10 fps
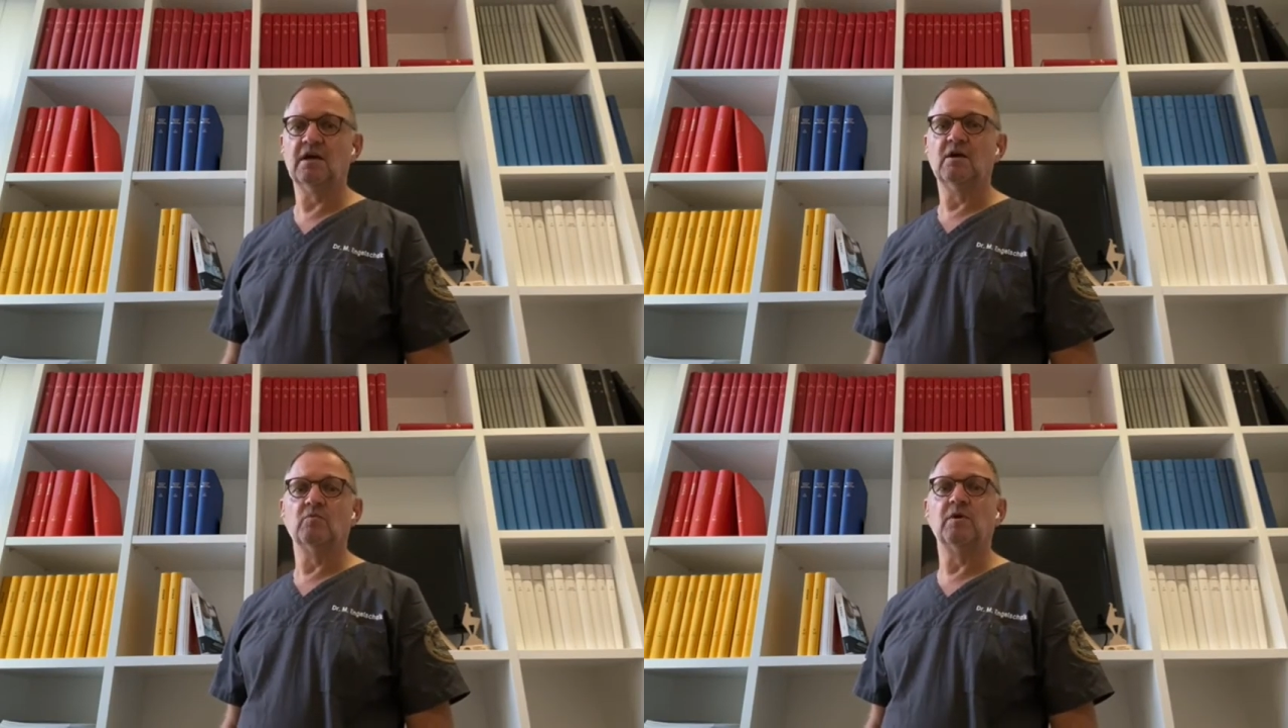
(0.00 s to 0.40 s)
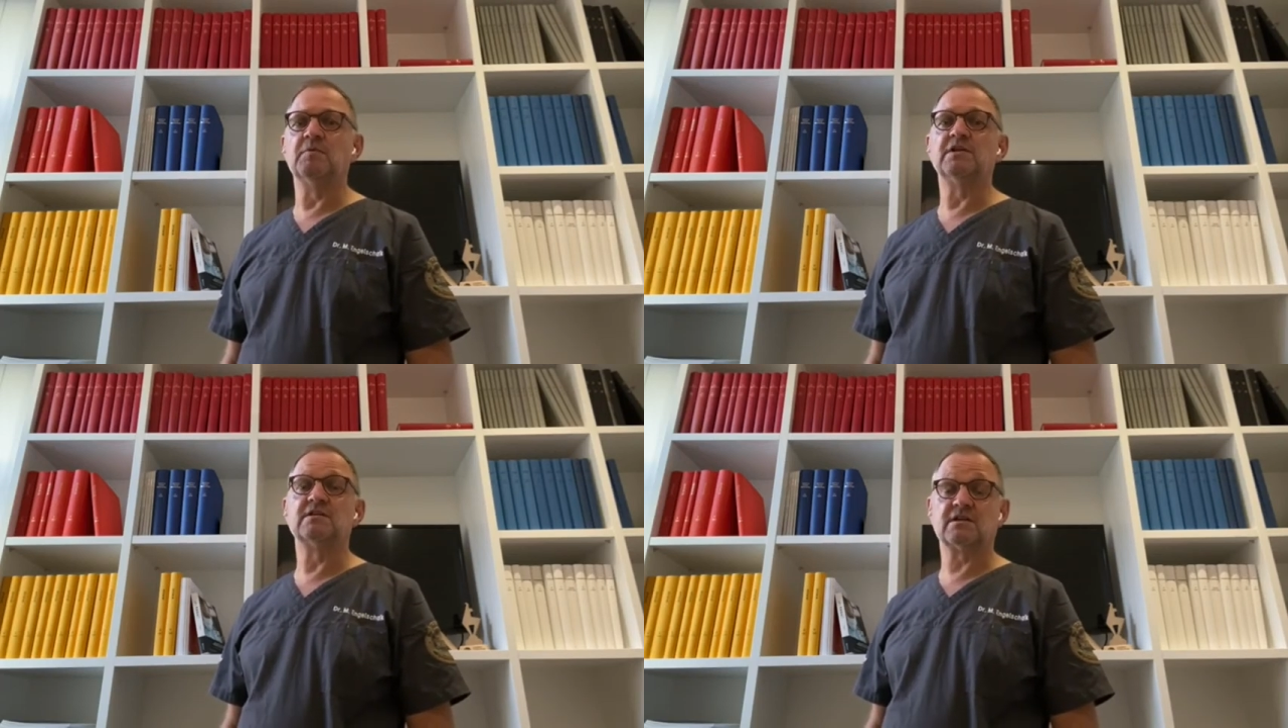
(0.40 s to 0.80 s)
will be
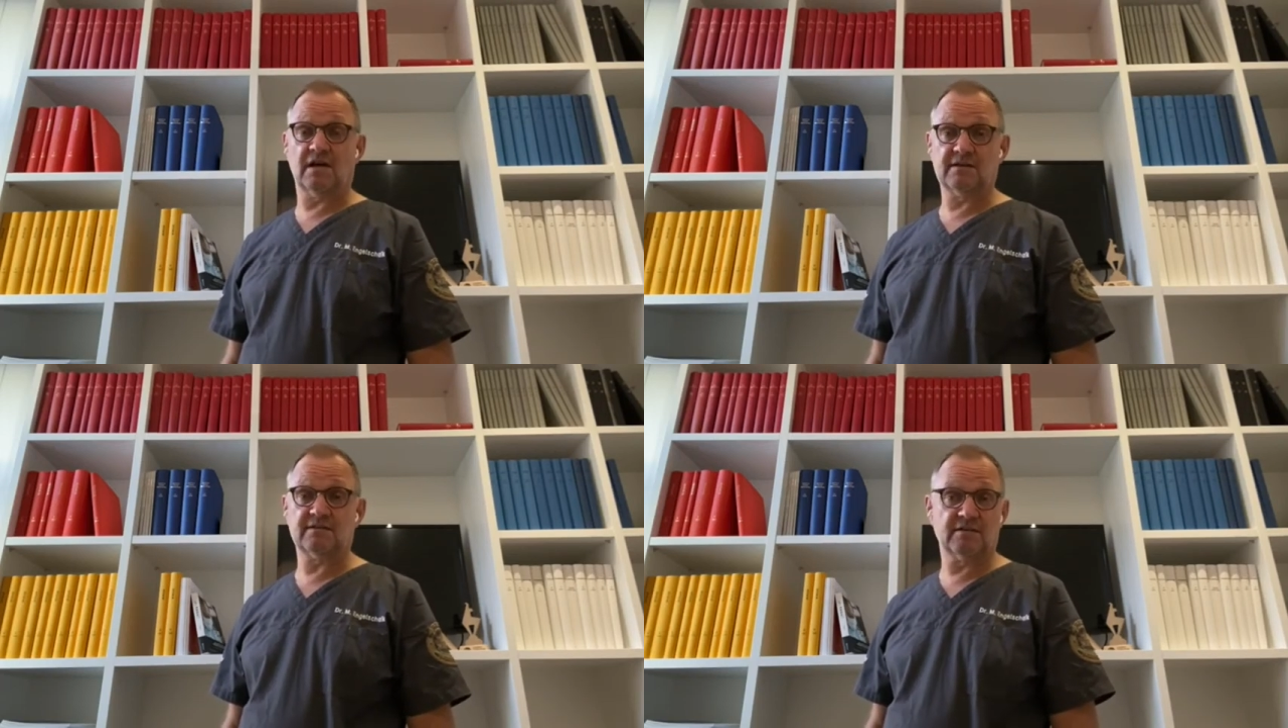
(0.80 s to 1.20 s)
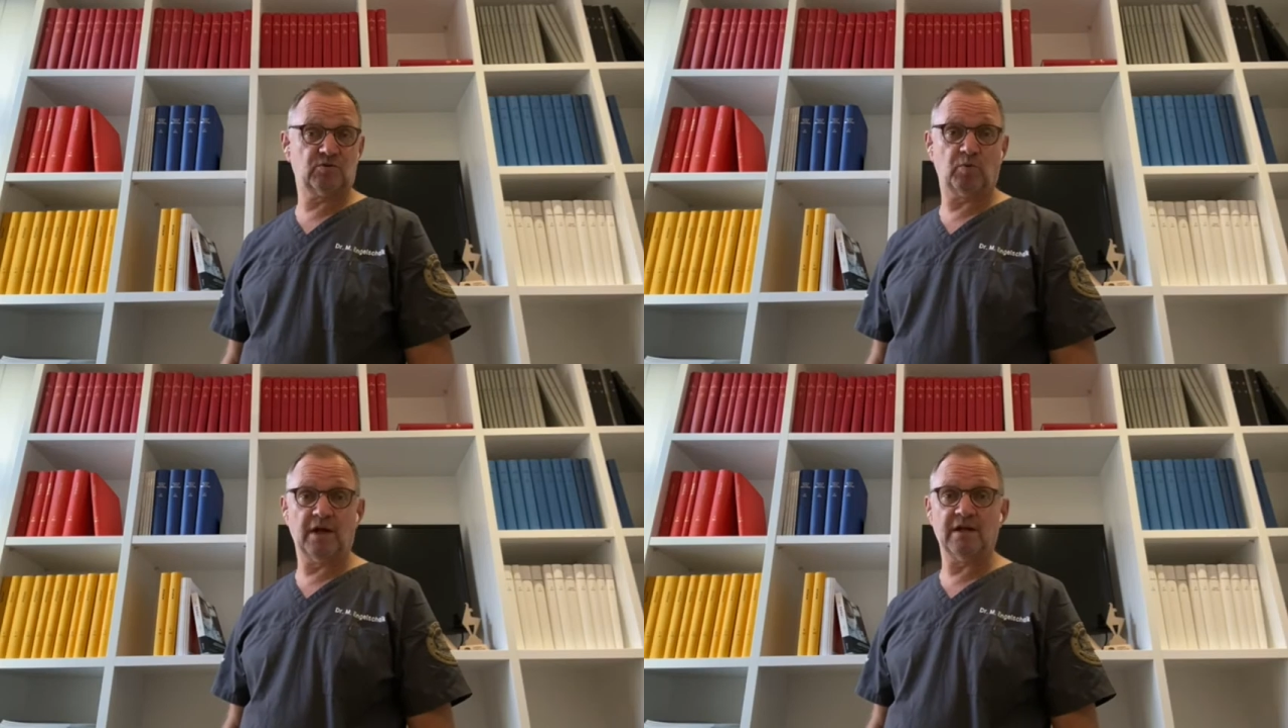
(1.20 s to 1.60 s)
discussed, as
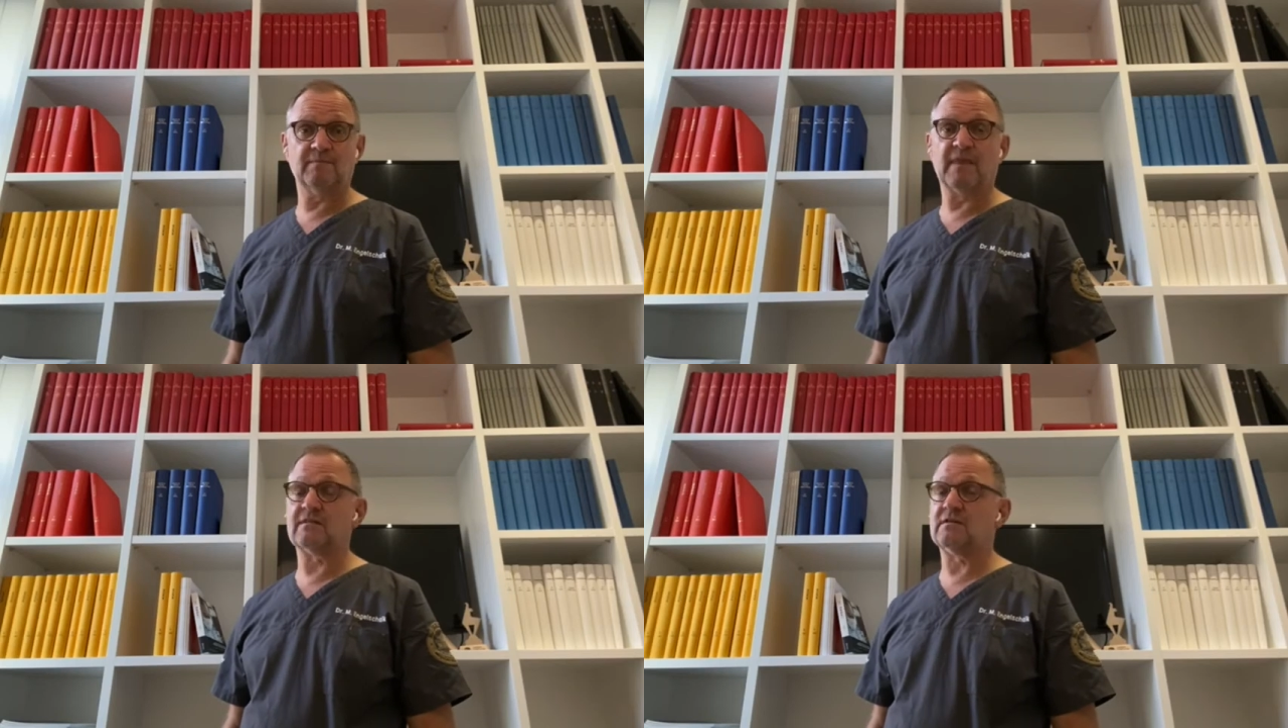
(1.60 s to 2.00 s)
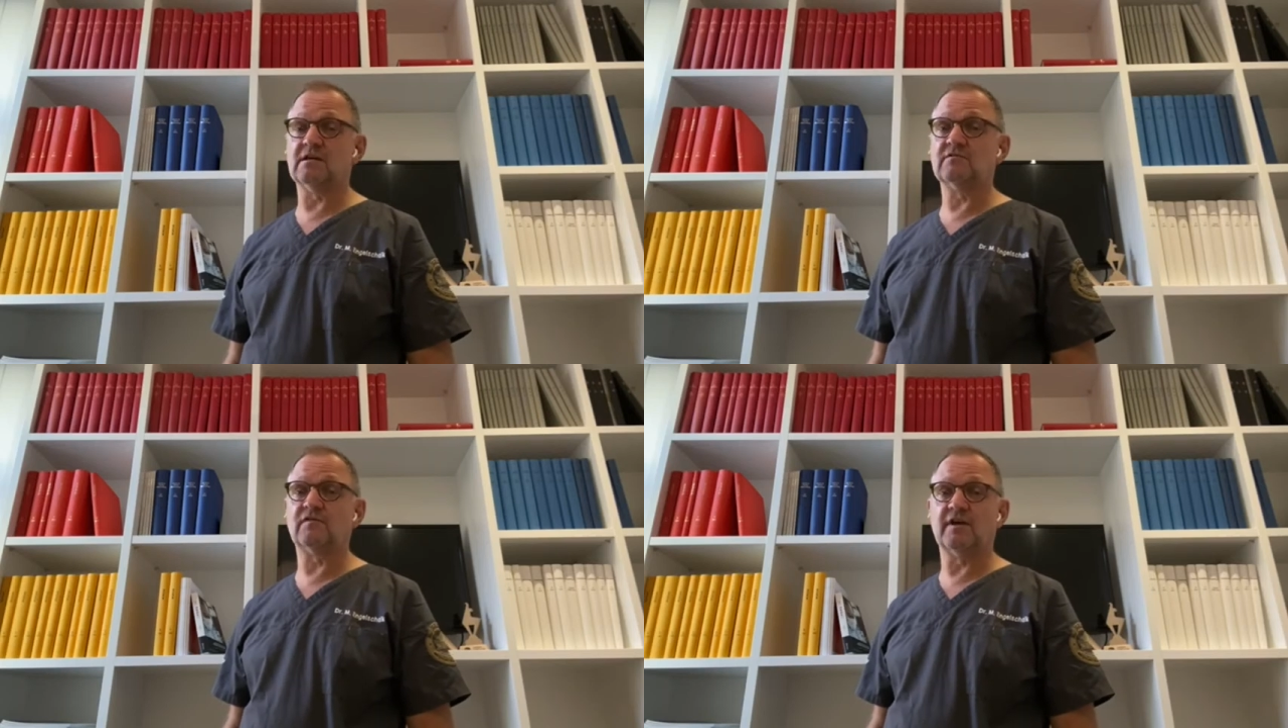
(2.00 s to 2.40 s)
well as the
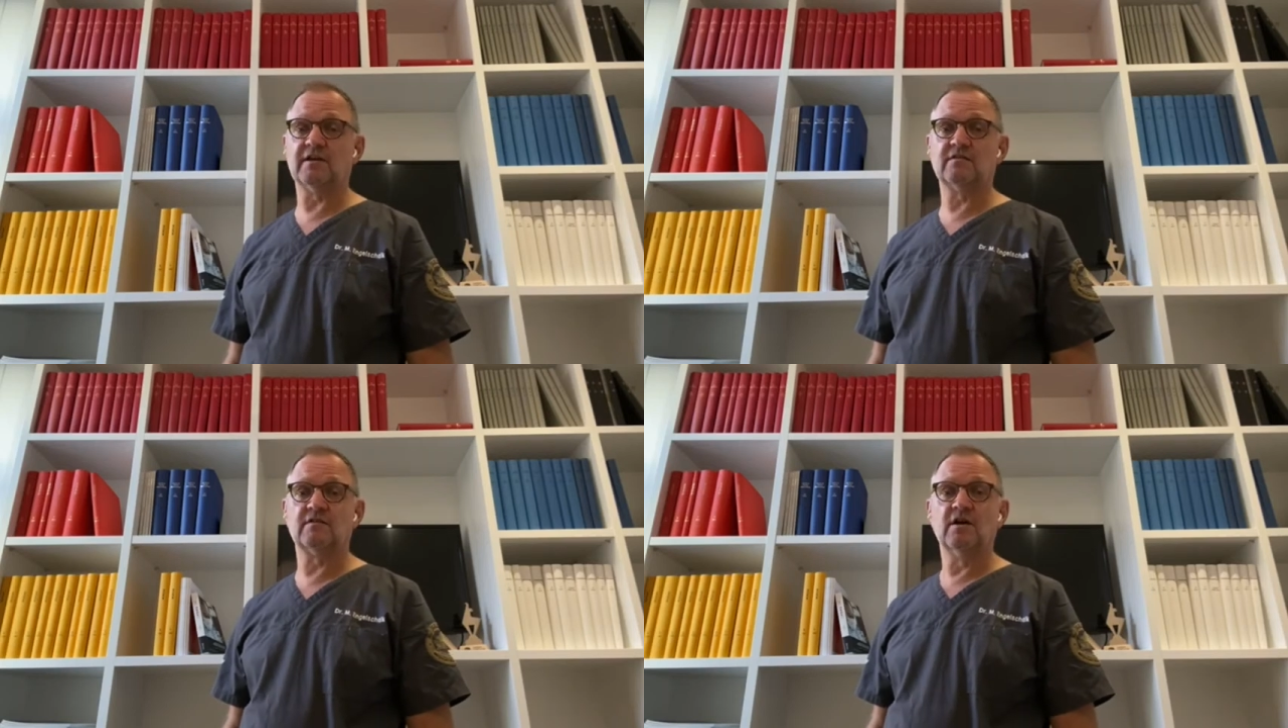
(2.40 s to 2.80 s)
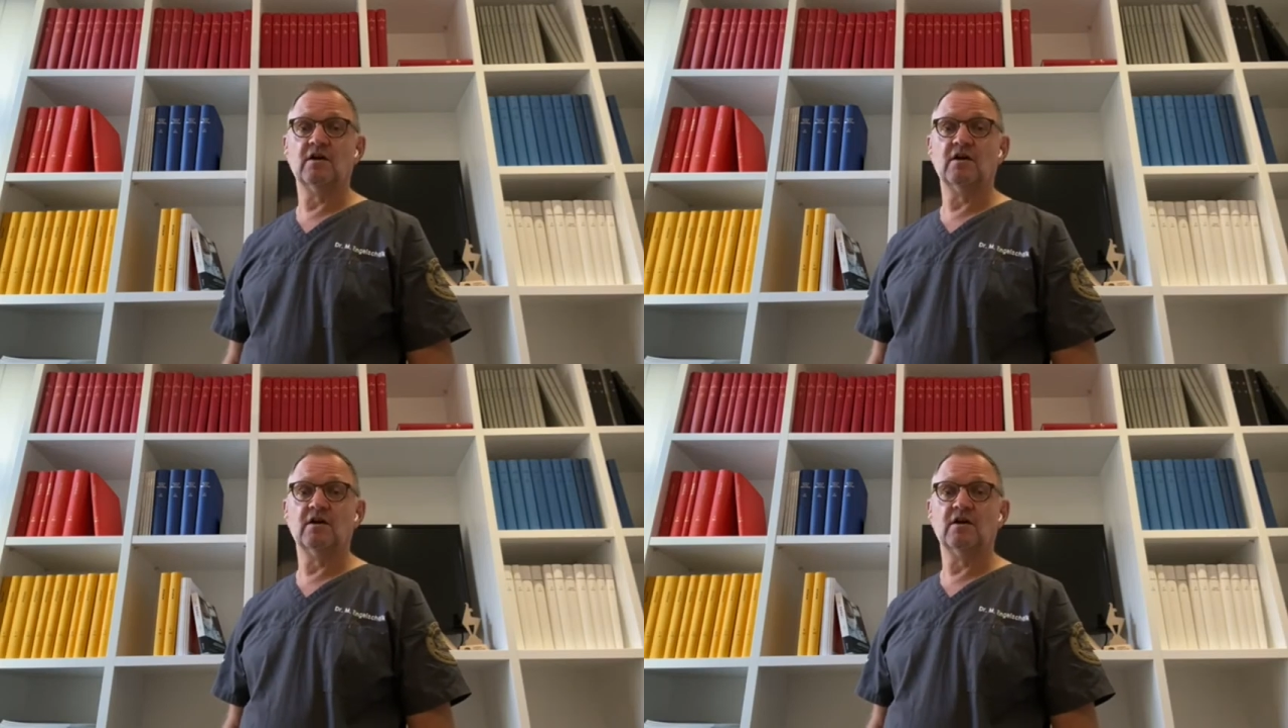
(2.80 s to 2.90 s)
influence